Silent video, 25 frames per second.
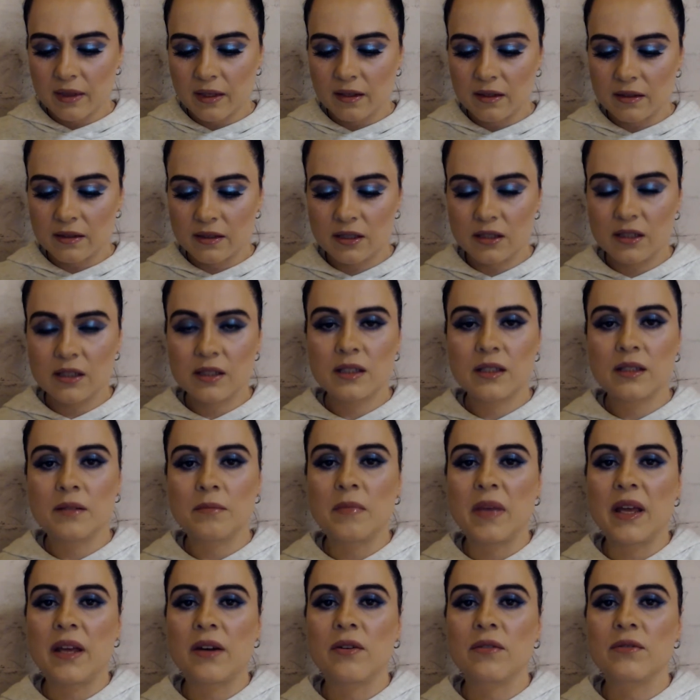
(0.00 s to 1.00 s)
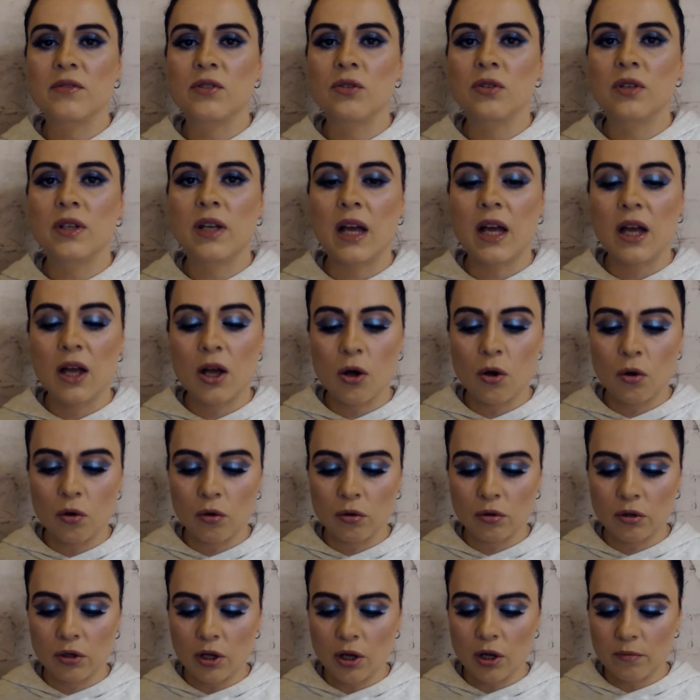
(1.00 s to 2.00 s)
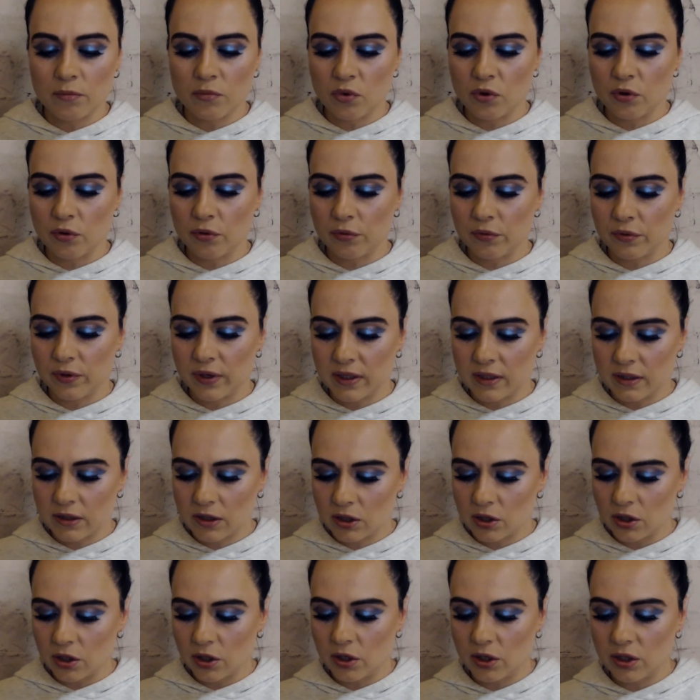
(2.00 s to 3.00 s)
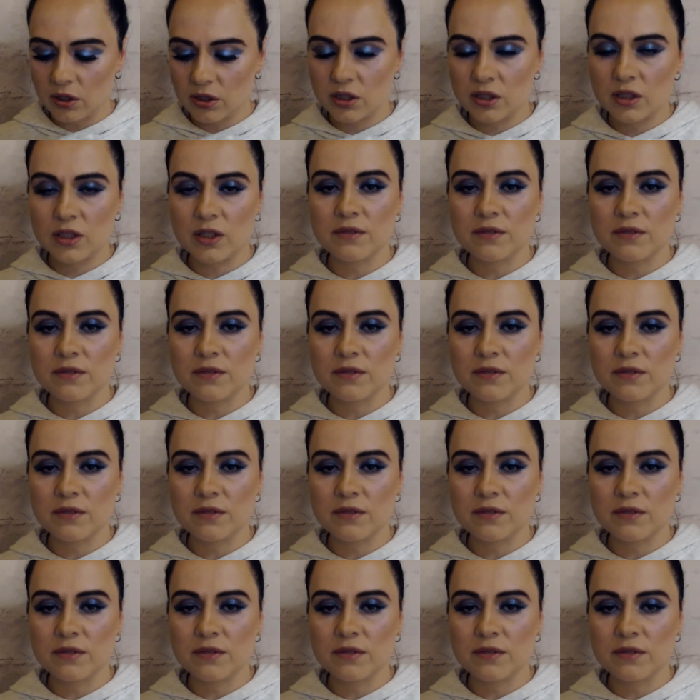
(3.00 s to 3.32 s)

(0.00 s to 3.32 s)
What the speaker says: it's just a matter of doing a whole lot more research